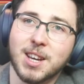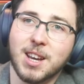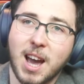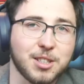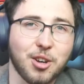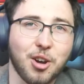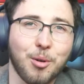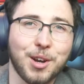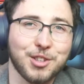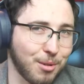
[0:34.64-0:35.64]
As
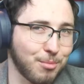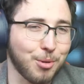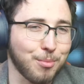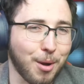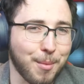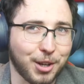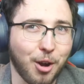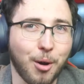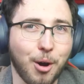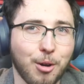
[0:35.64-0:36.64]
always, I'm joined by my
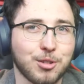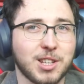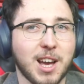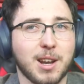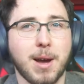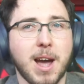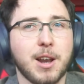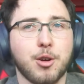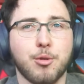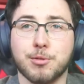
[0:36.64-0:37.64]
co host and a man
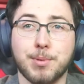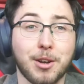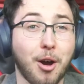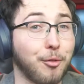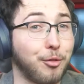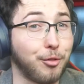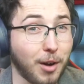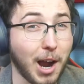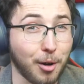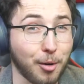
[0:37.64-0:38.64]
who has been on
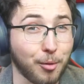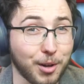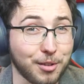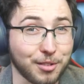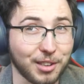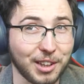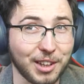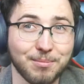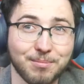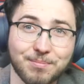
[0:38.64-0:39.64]
fire
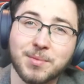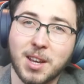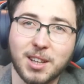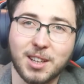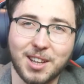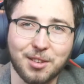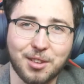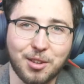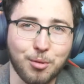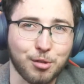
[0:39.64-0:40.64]
recently, Keith
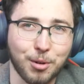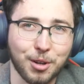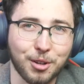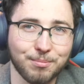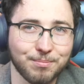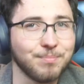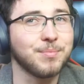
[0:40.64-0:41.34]
Tooswiddle.